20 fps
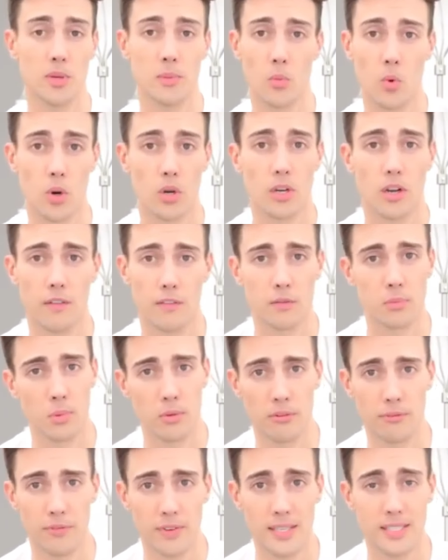to be a more
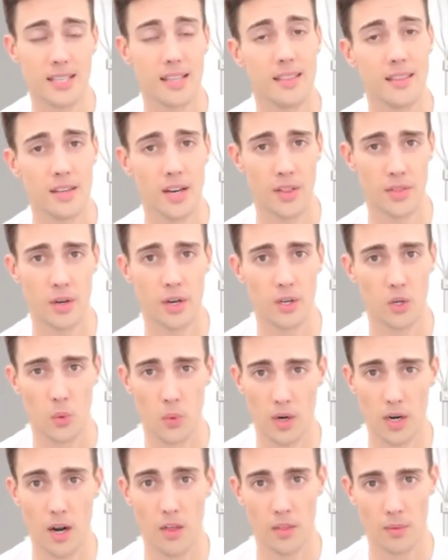comfortable fit than other
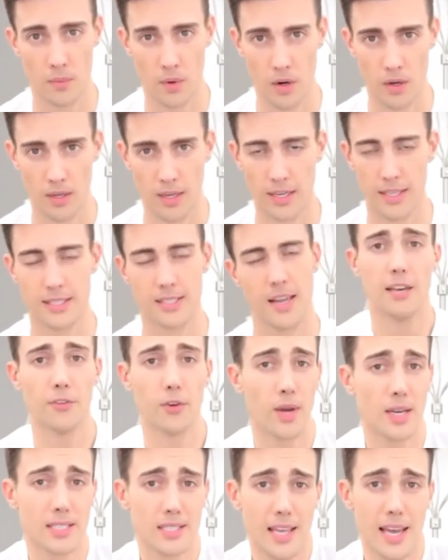underwear on the market. If
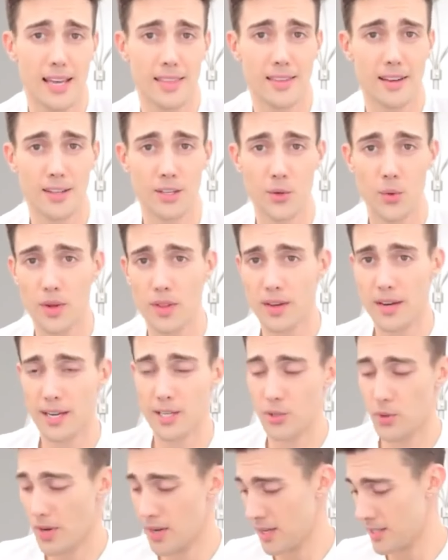you guys like the underwear that I
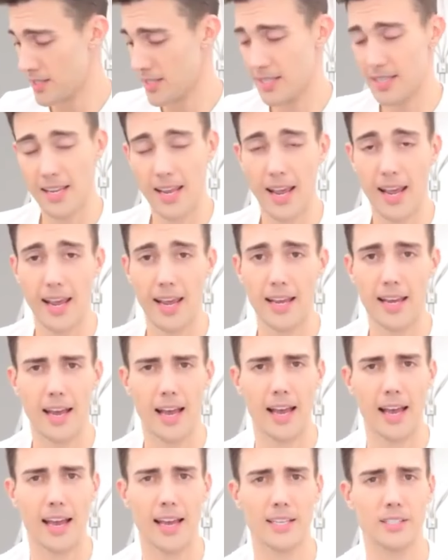try on
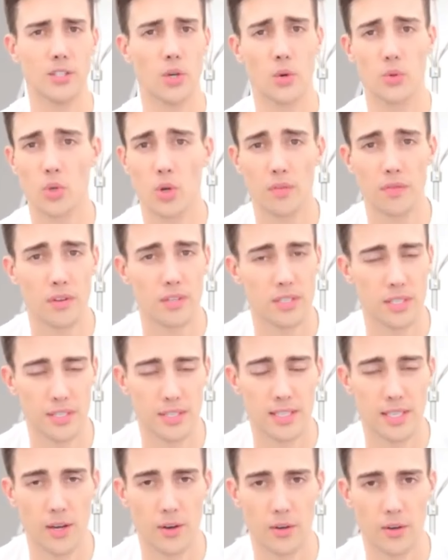today, I don't know if there's a
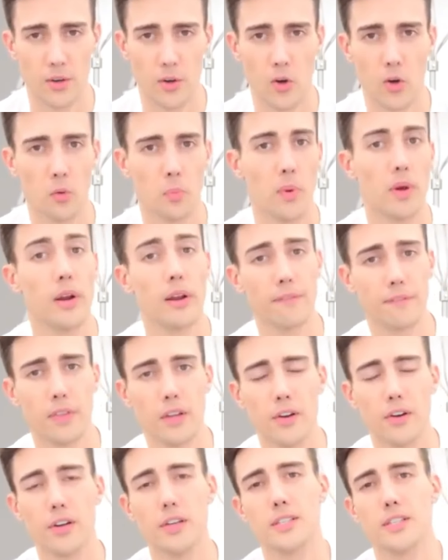discount code, but if
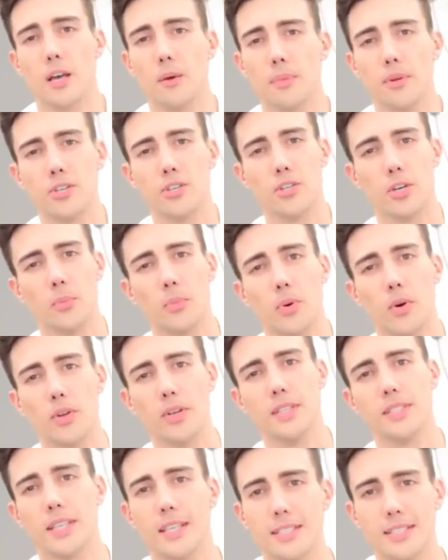there is, I'll be sure to put
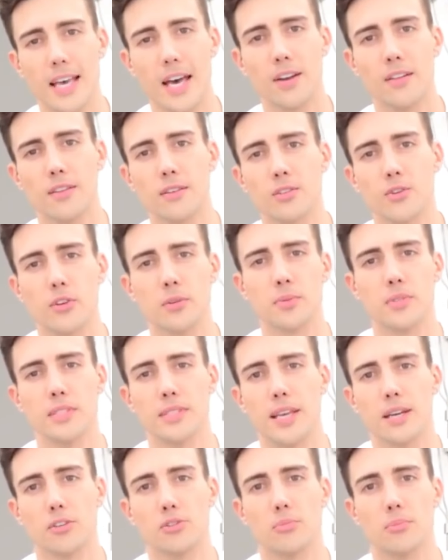it down in the description
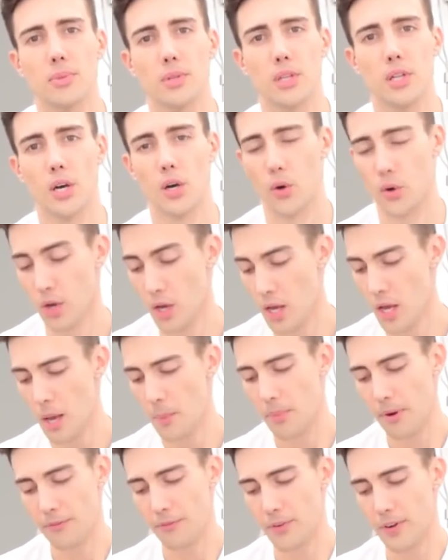section below.
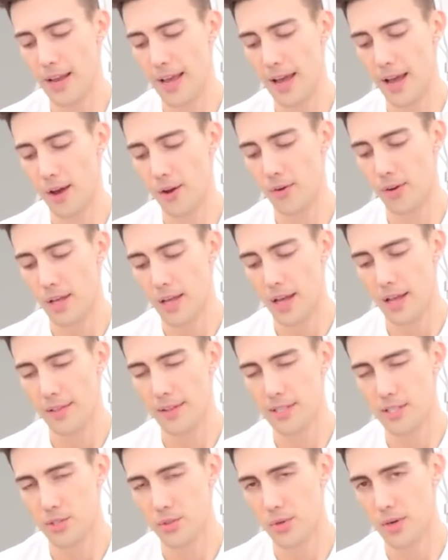But for now,
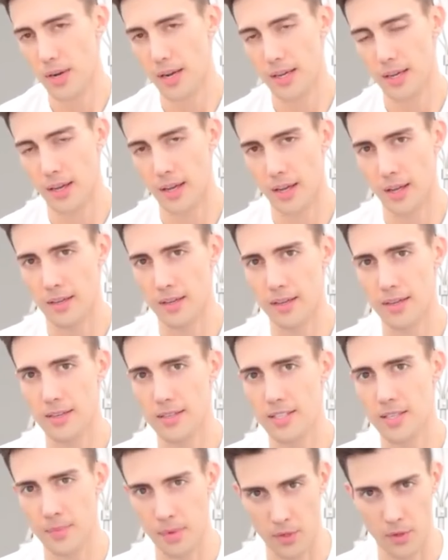let's try on
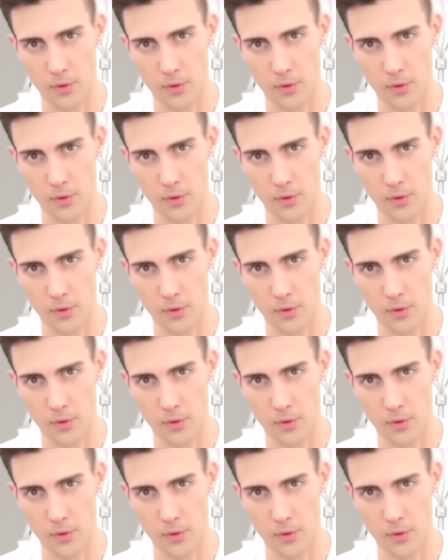some